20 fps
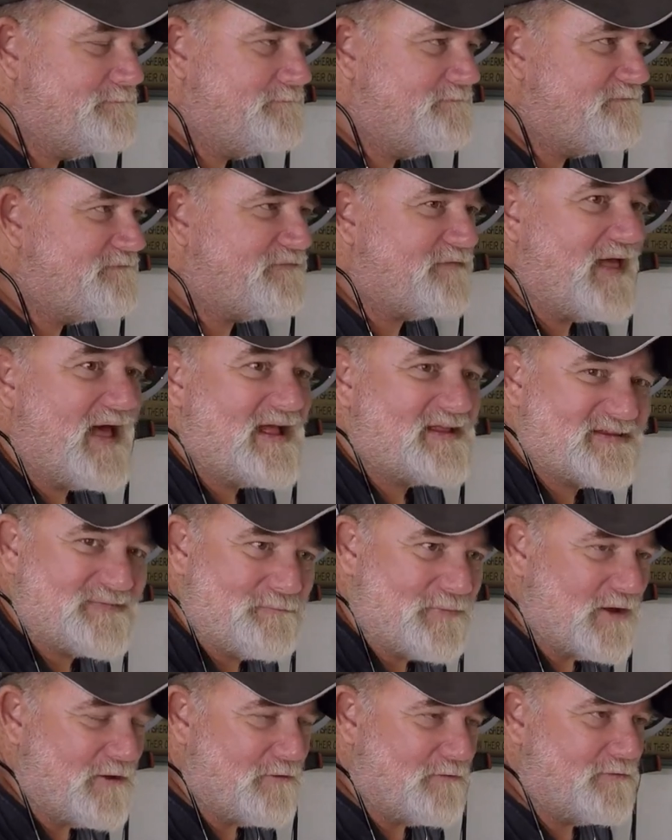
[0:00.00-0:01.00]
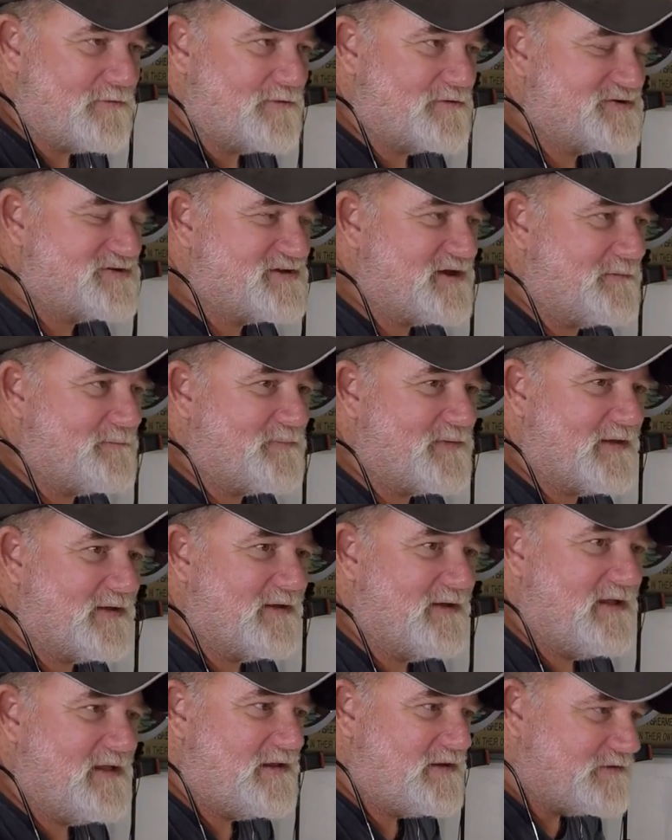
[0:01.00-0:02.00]
flats boat or something.
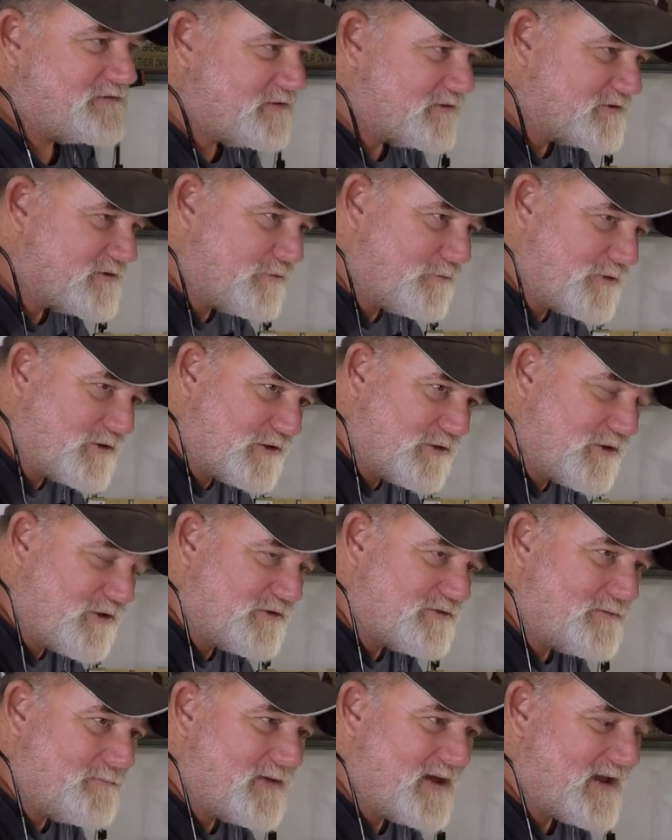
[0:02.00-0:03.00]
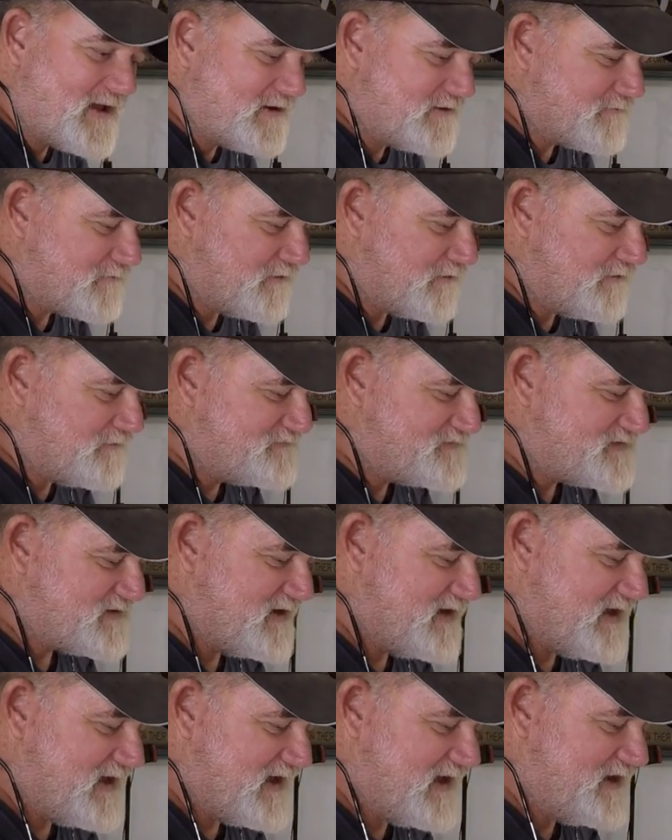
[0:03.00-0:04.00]
They're going along the mangroves
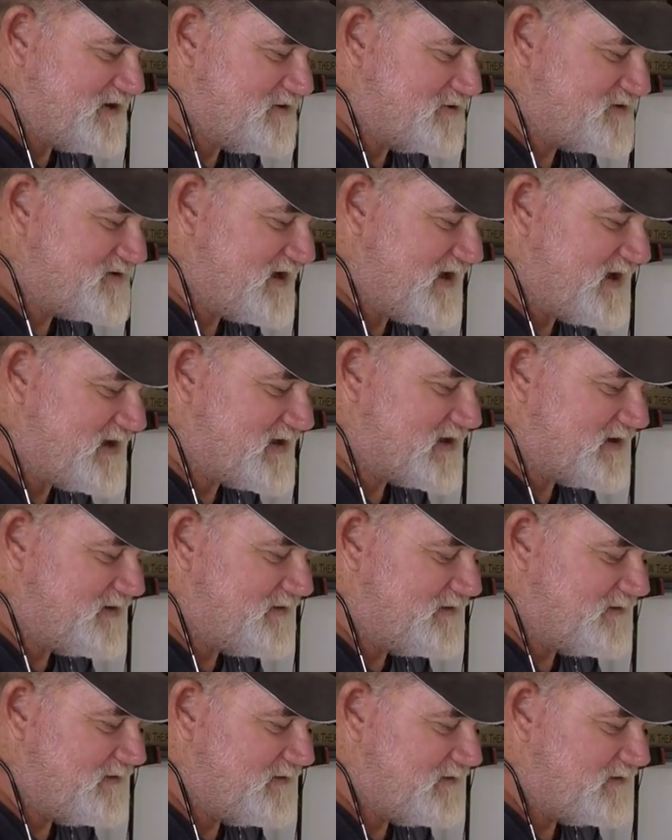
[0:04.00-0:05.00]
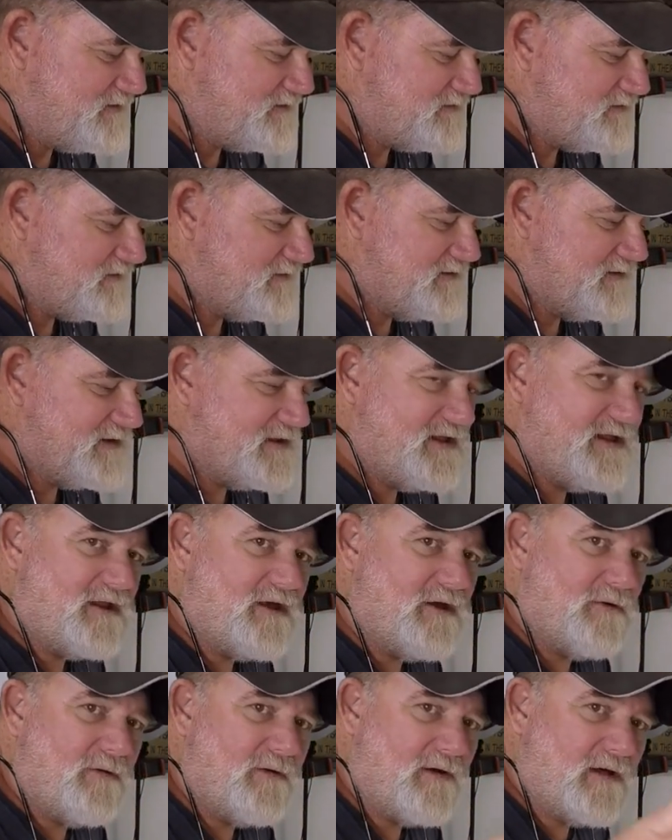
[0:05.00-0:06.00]
and you're taking, you
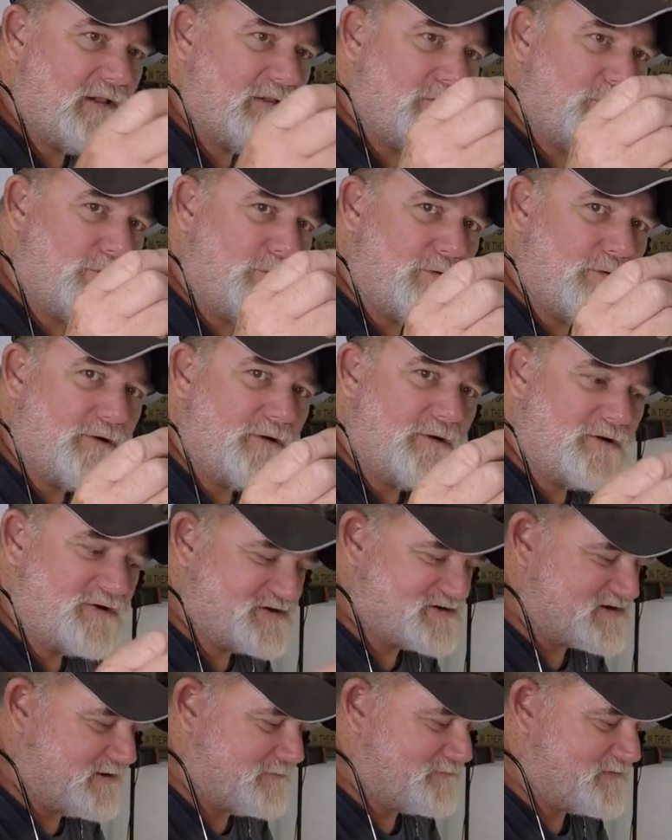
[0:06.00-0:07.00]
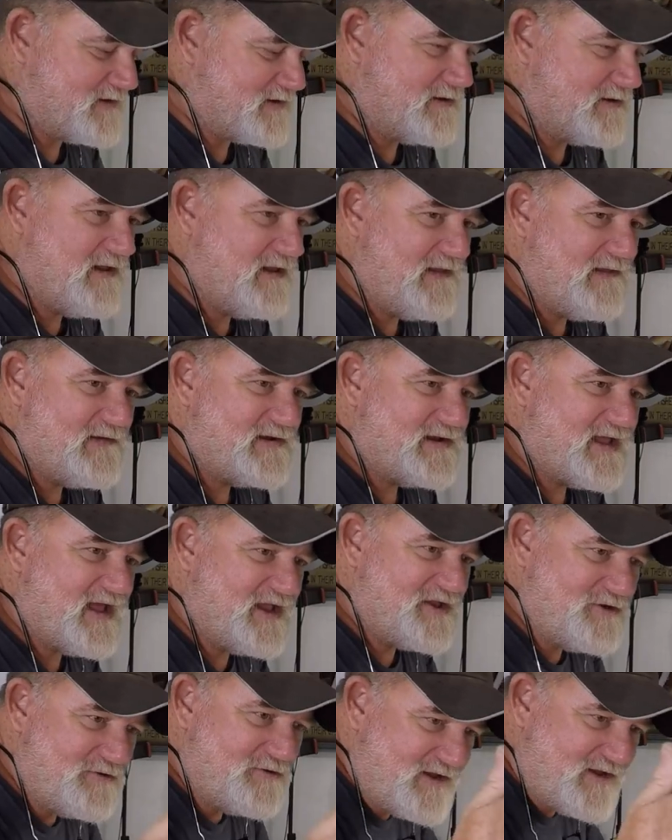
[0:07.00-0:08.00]
know, a lure or something.
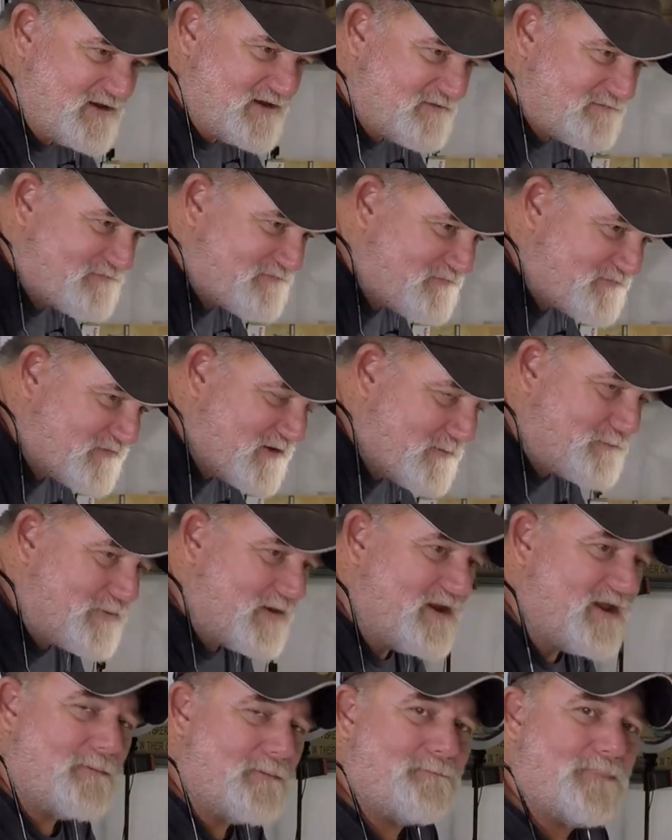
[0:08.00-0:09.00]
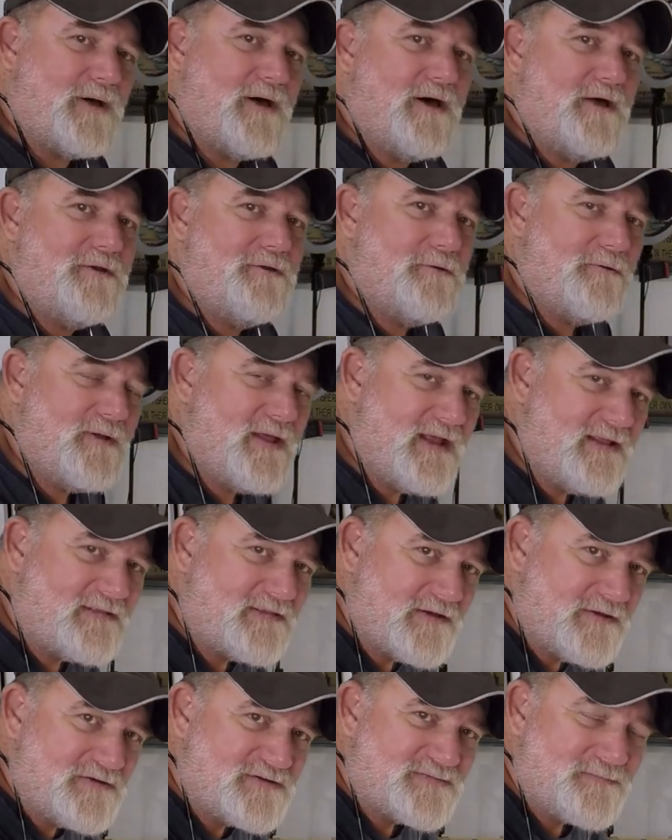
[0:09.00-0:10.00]
And you need to flip it up underneath
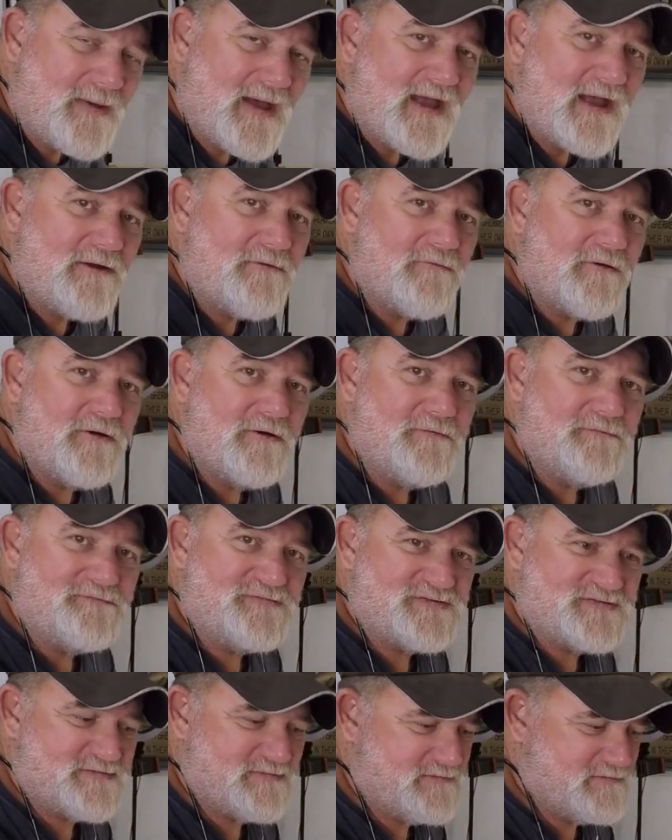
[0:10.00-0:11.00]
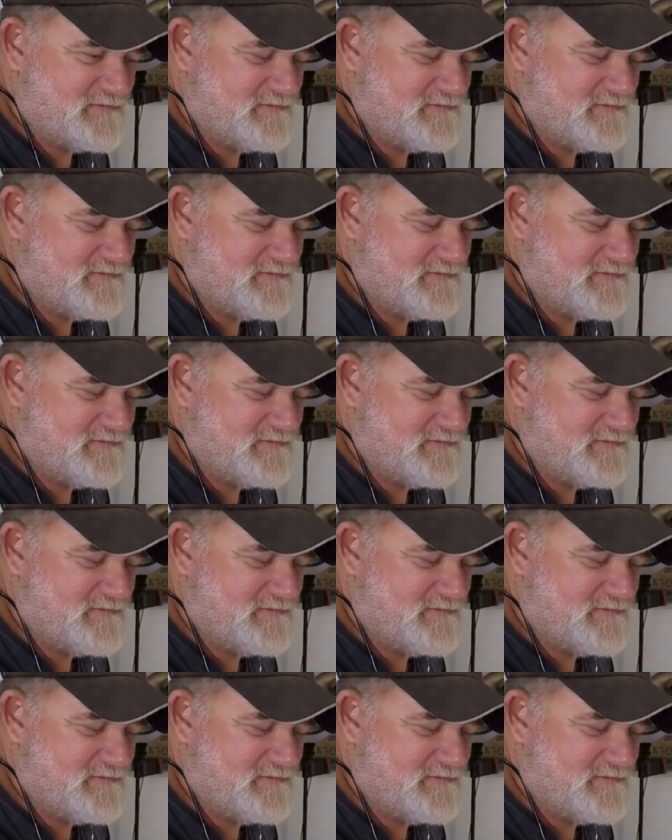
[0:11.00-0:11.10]
those mangroves.